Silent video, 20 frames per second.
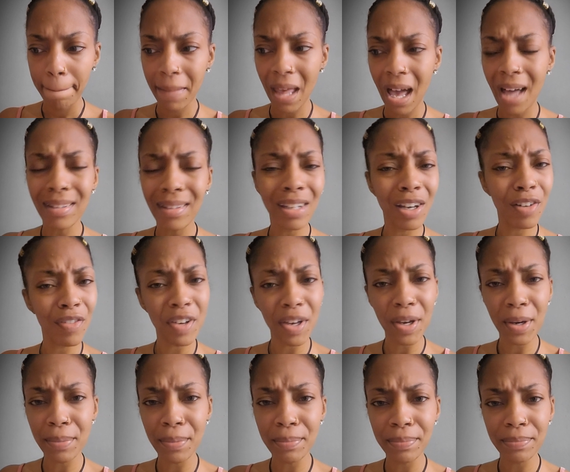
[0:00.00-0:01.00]
I love
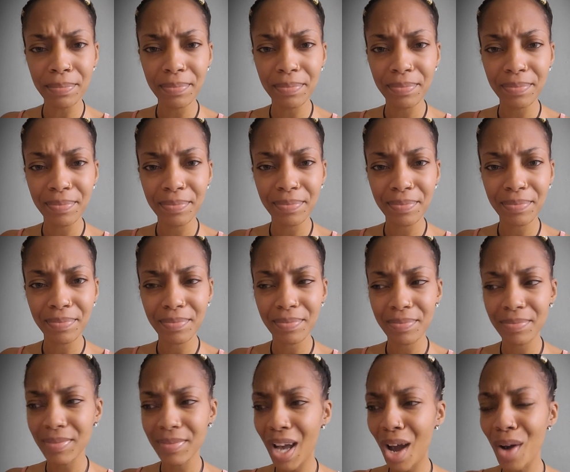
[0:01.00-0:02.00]
Him.
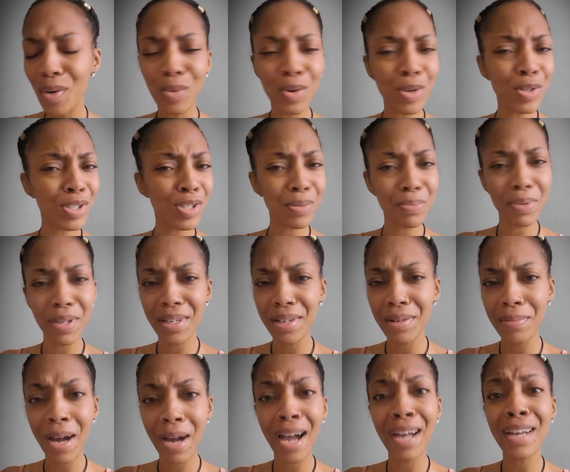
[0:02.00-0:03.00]
I worship
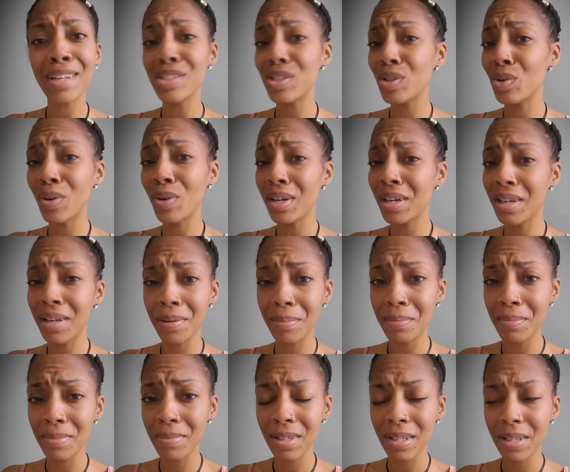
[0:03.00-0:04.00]
Him. I adore
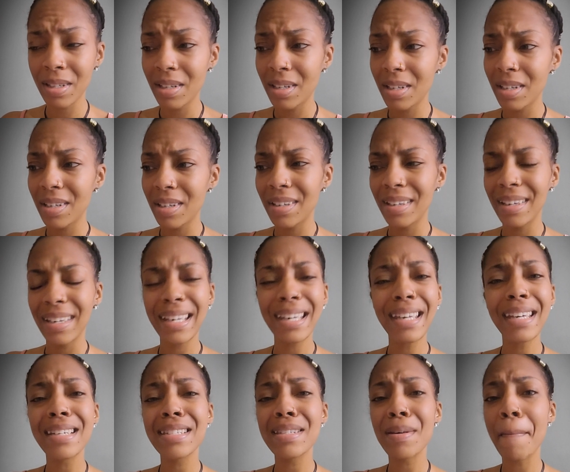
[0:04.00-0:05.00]
Him.
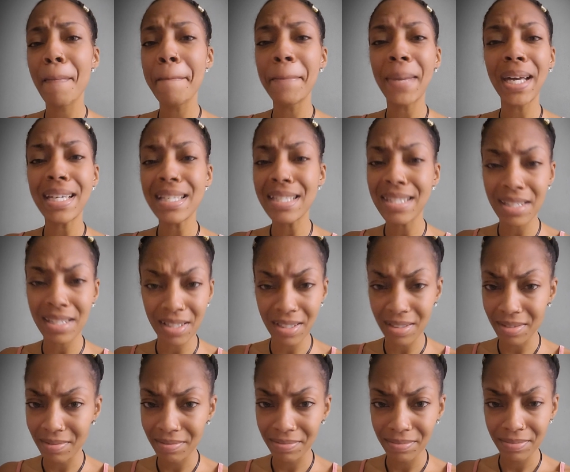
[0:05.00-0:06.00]
He is amazing.
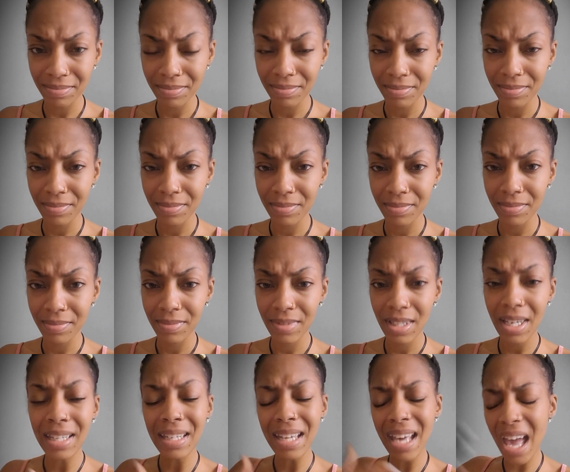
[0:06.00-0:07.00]

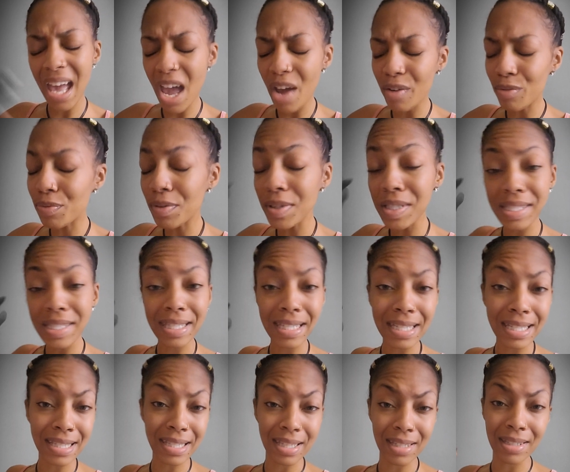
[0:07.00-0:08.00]
In every
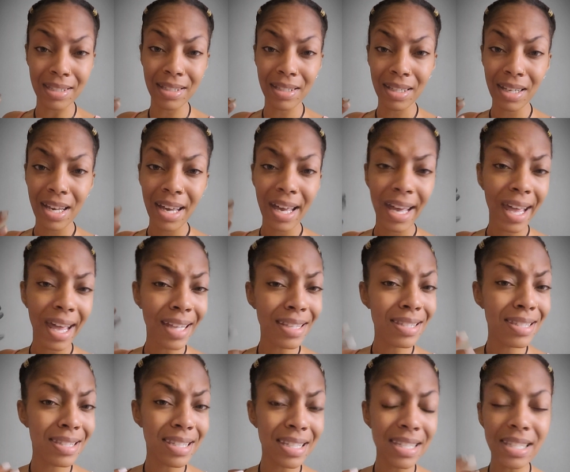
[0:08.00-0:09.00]
season, in
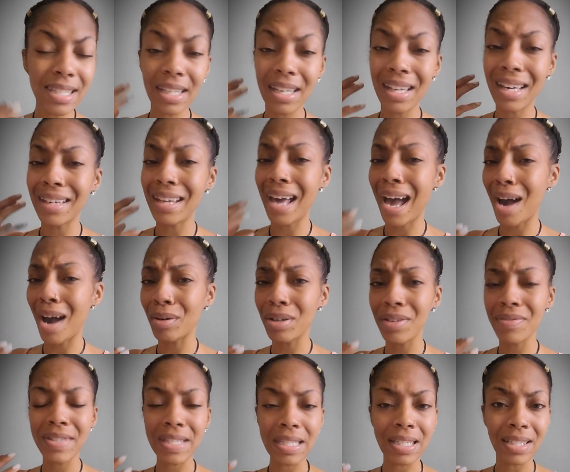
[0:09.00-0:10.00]
season and out
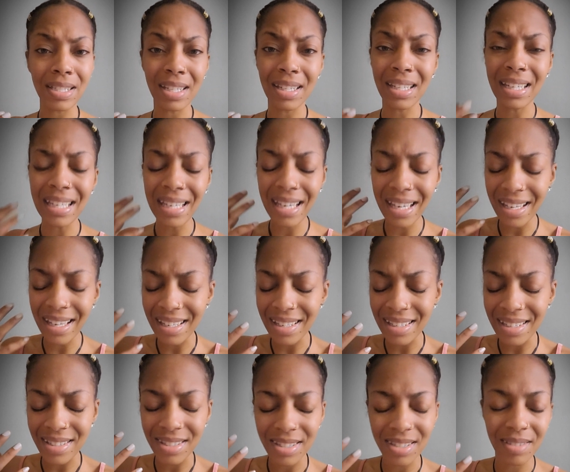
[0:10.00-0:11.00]
of season, He
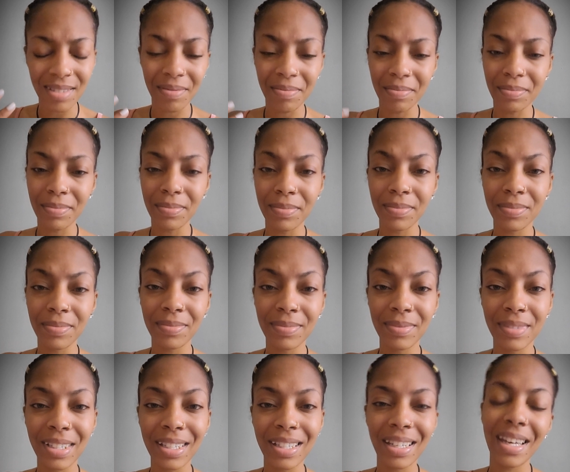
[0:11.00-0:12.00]
is
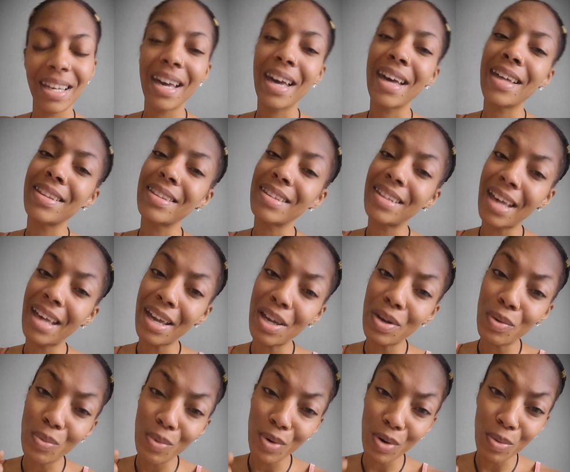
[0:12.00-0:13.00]
and they
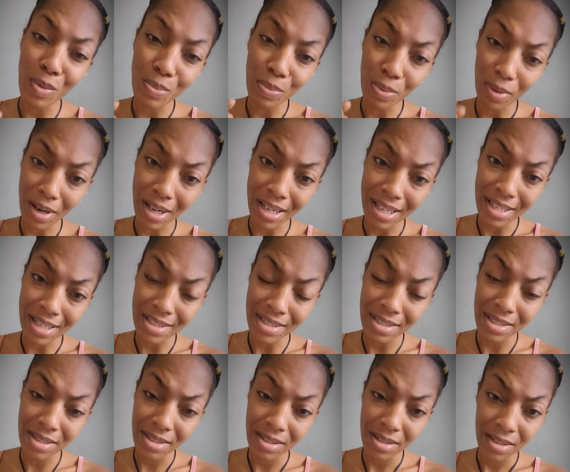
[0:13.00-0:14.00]
will
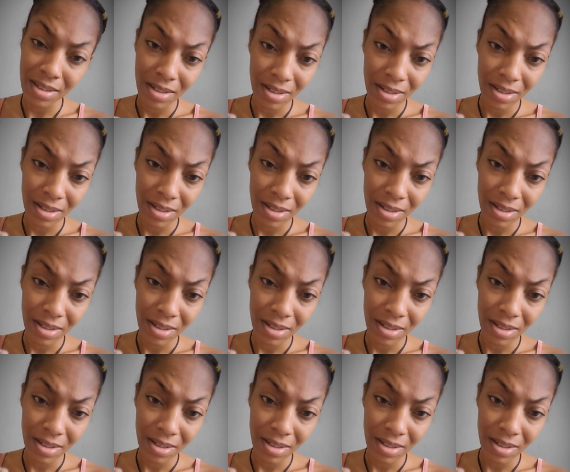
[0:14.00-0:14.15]
praise